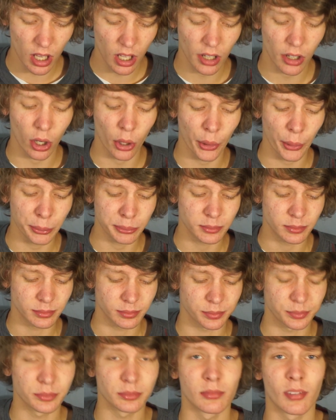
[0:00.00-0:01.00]
Oh,
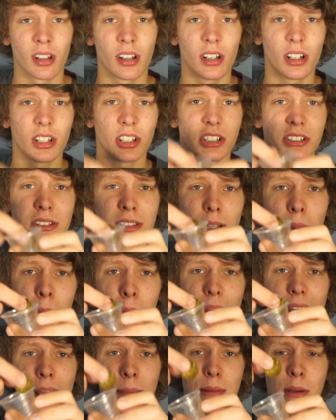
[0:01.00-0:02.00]
there's a little
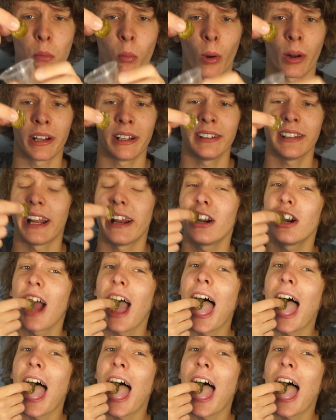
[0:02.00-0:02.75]
baby one in there.